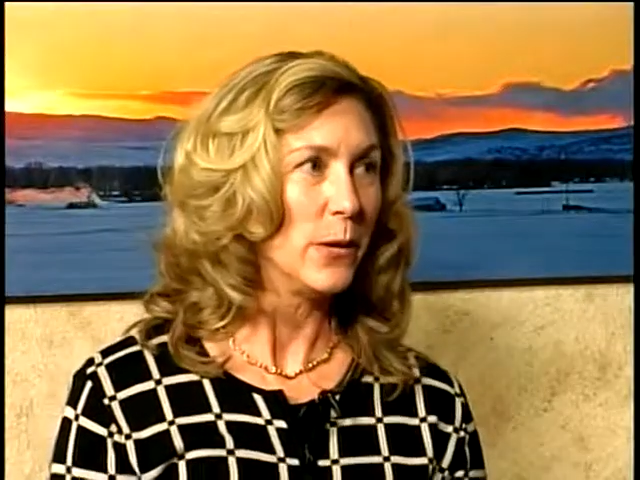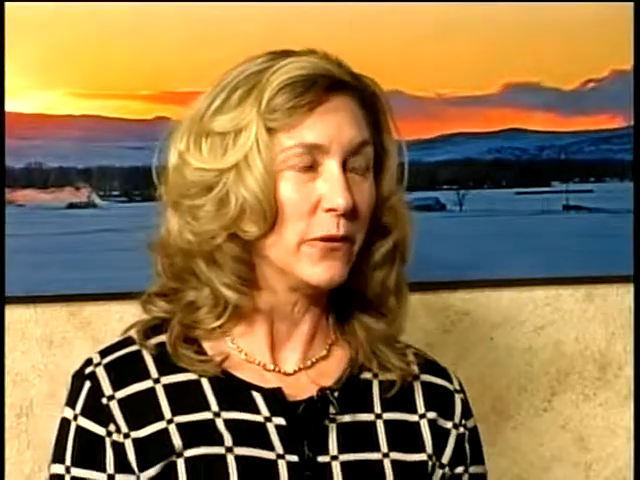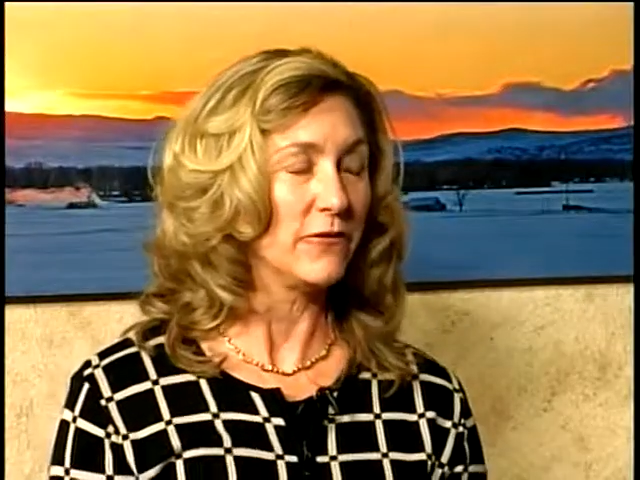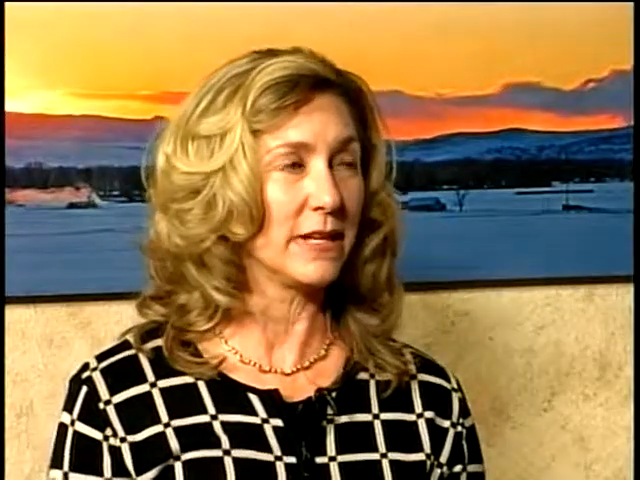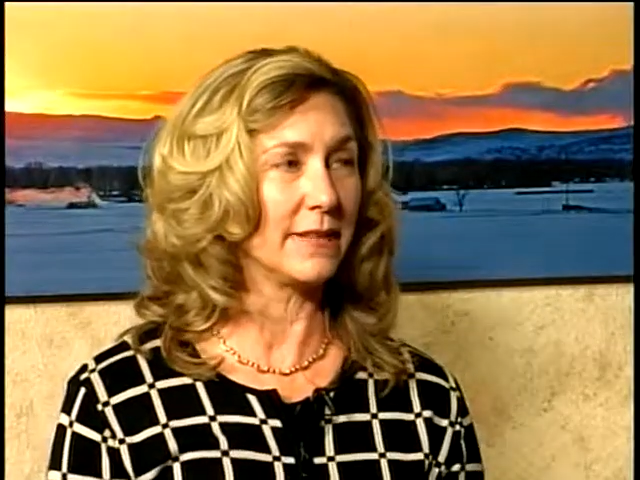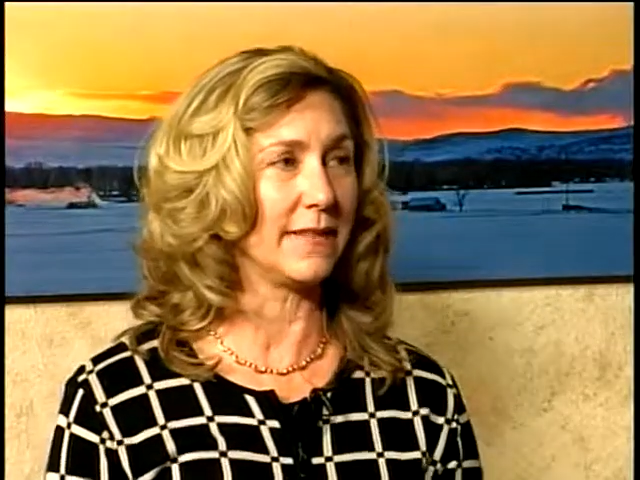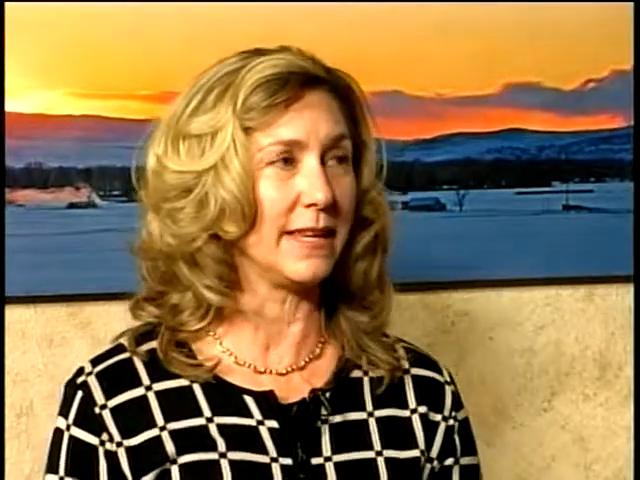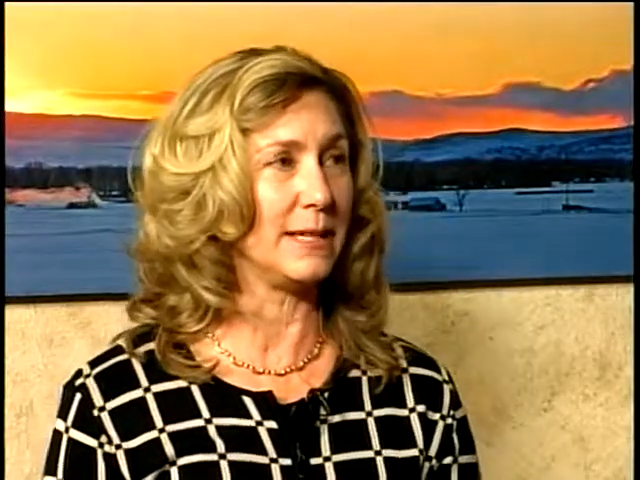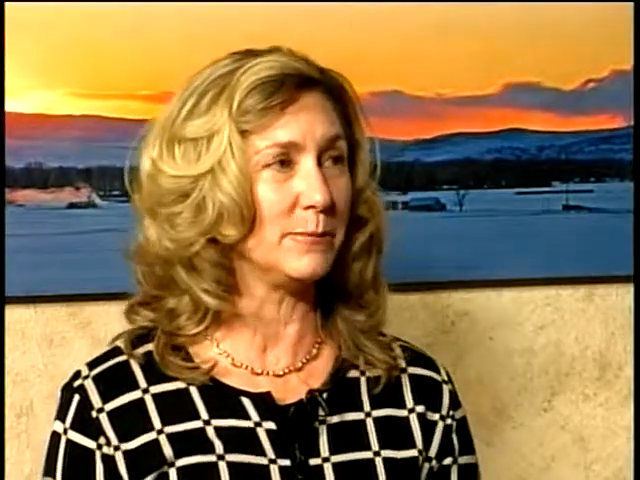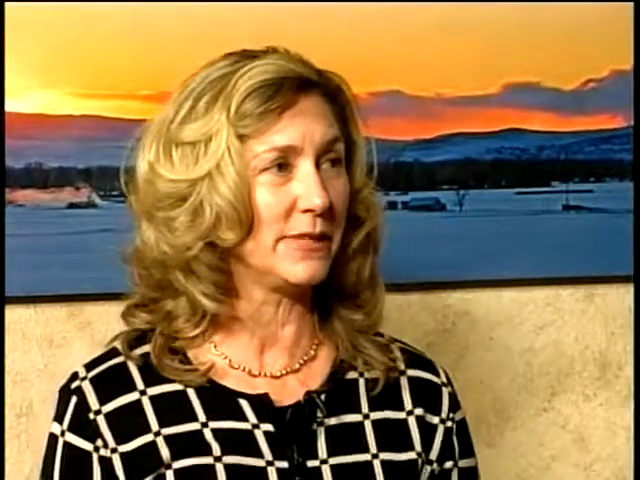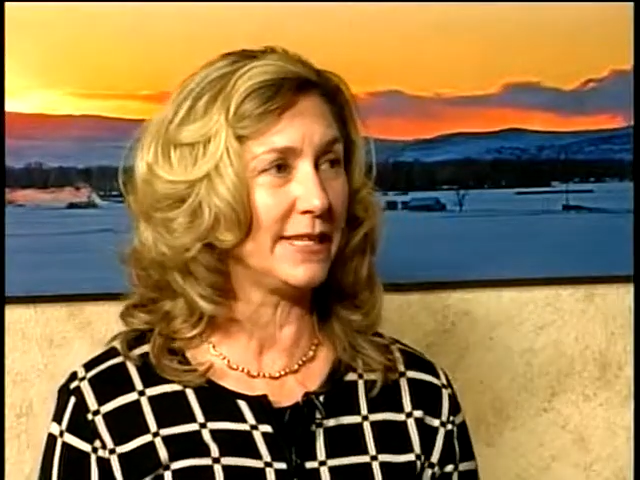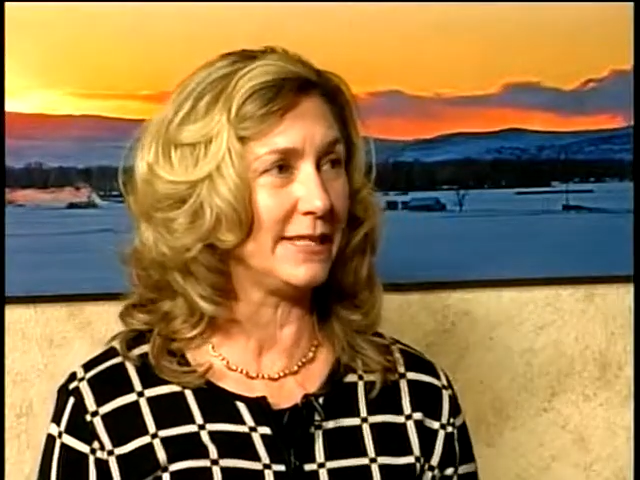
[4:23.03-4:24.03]
We've got the
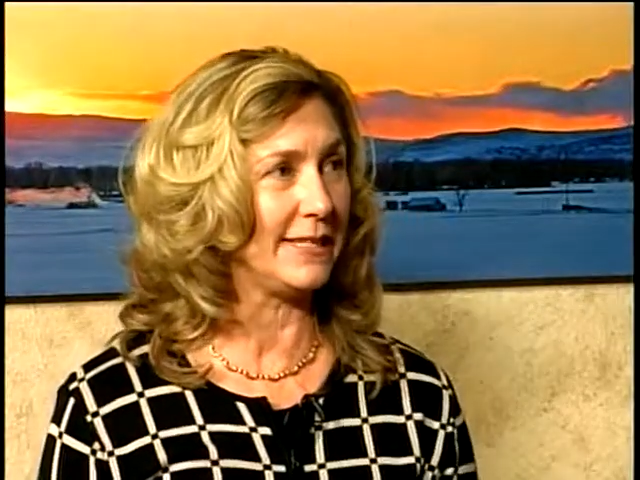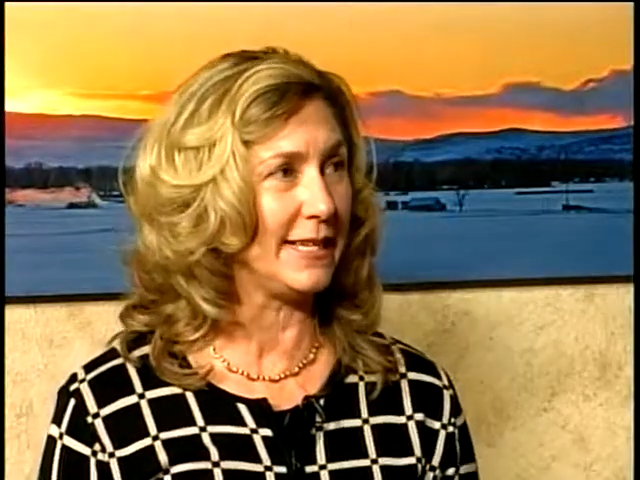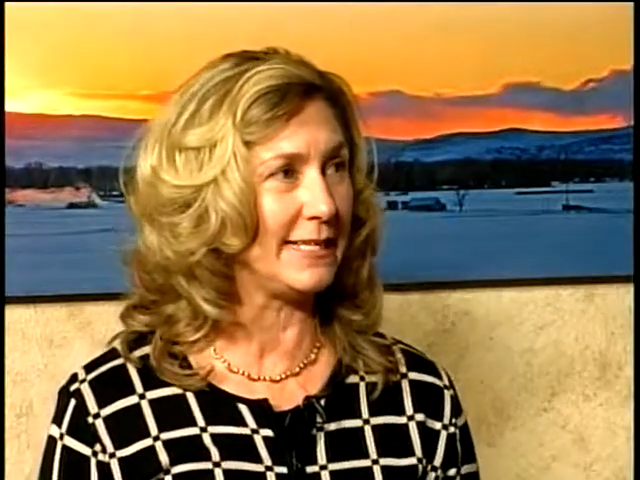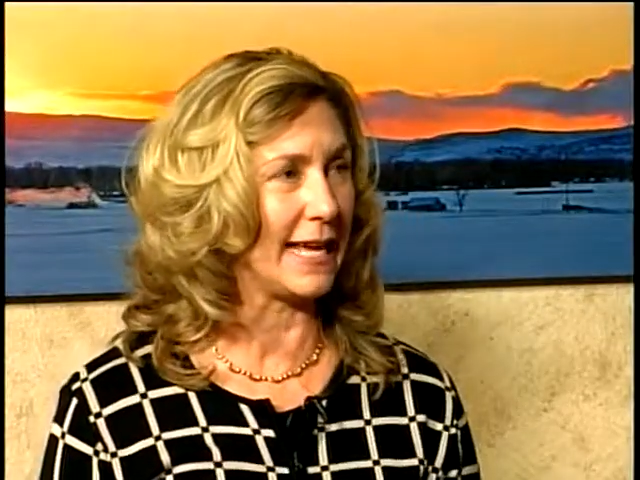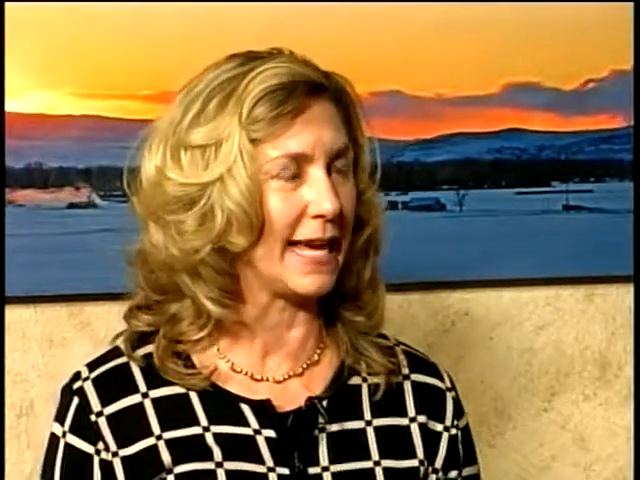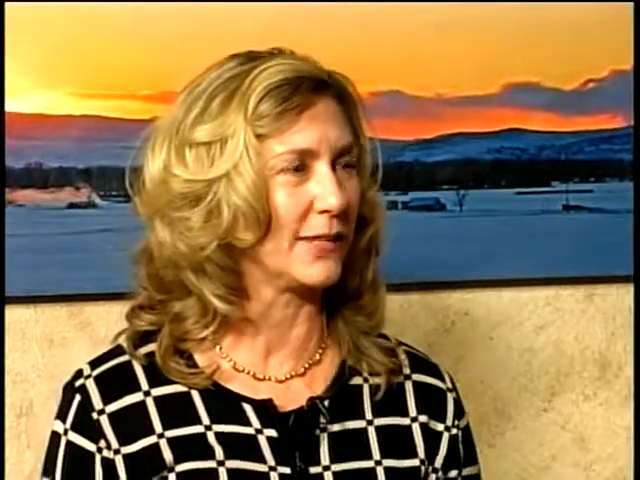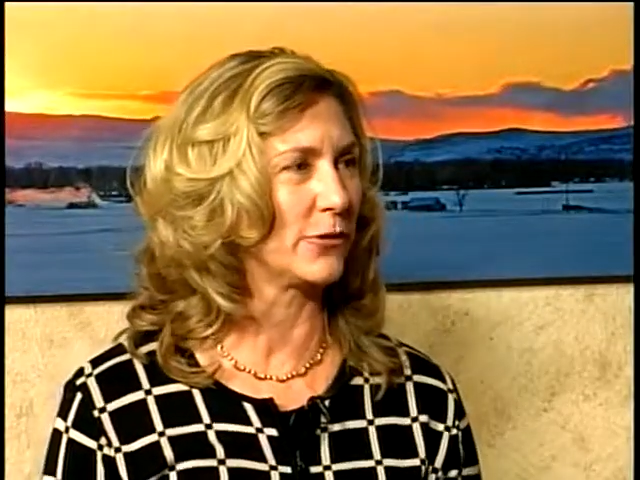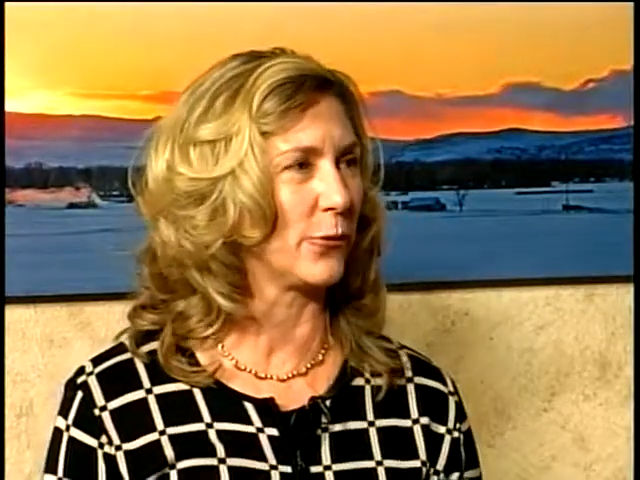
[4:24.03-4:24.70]
MCC tax